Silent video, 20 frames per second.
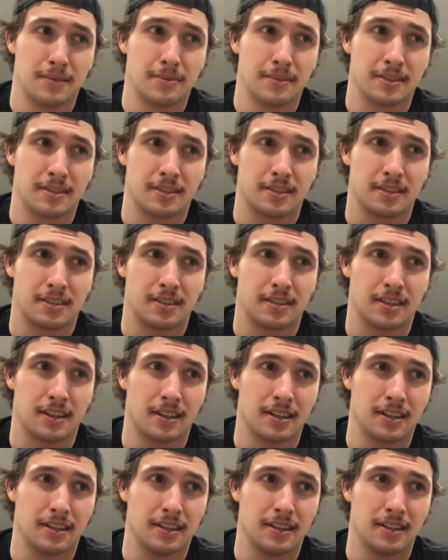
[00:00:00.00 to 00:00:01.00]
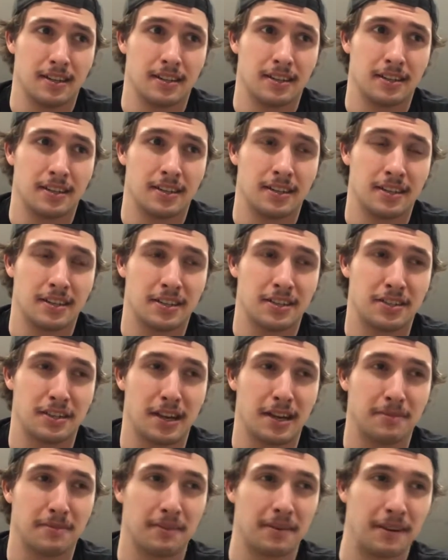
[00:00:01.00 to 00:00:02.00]
It's a
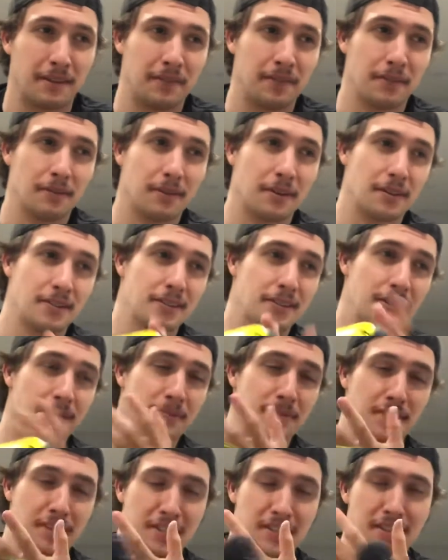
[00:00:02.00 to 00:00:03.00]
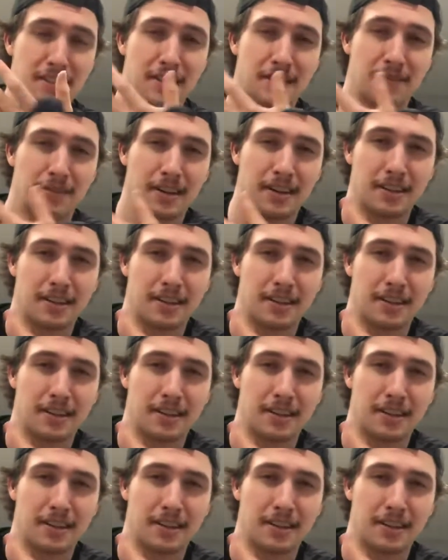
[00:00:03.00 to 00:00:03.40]
shame if you want to see him succeed, right?